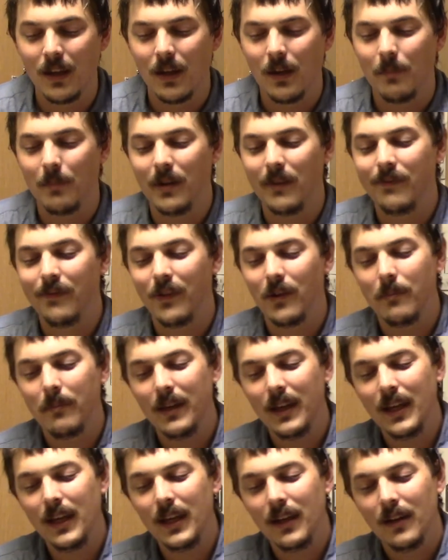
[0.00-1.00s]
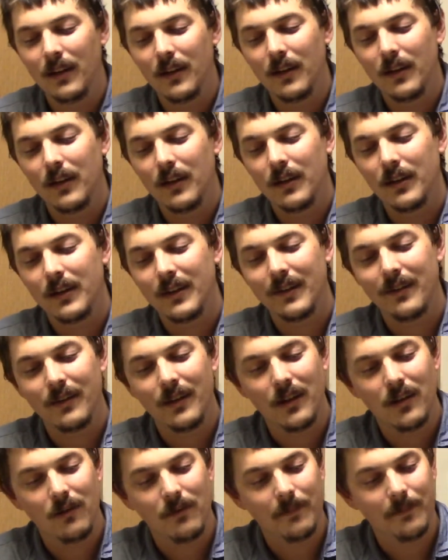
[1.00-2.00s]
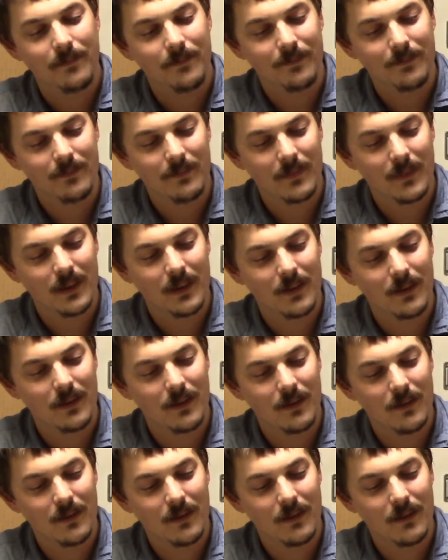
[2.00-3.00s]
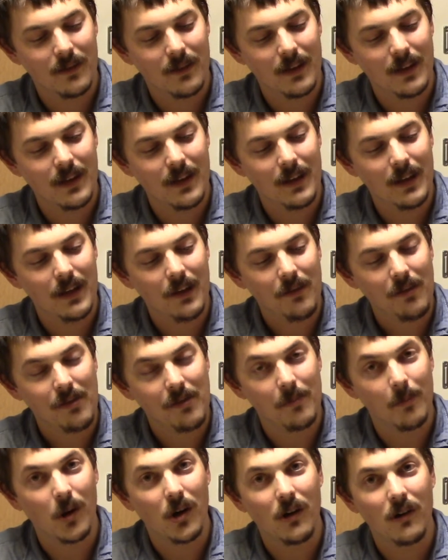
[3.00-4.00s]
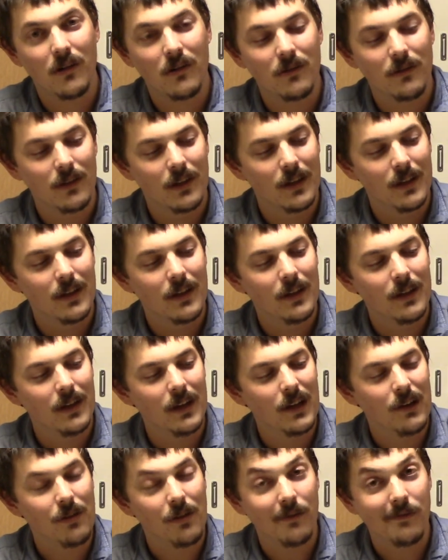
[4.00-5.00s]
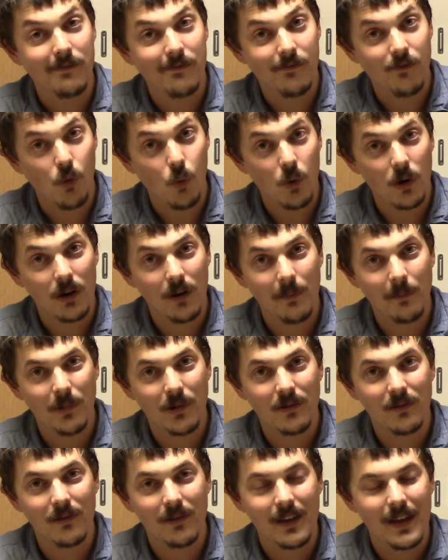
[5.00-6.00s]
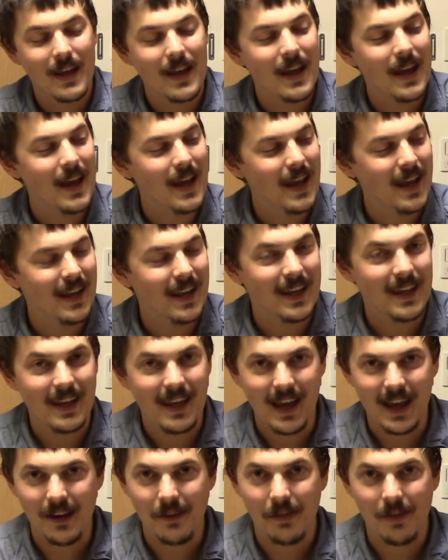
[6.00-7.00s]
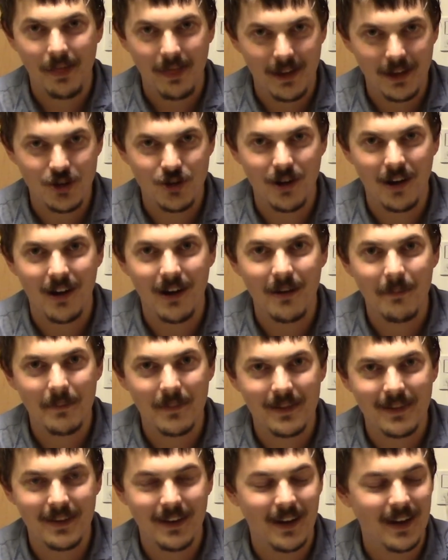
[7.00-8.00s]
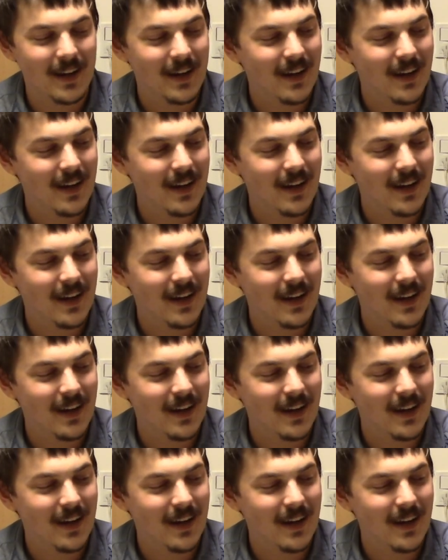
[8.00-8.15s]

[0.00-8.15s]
But for me, you know, it's small, it's affordable, and it gets the job done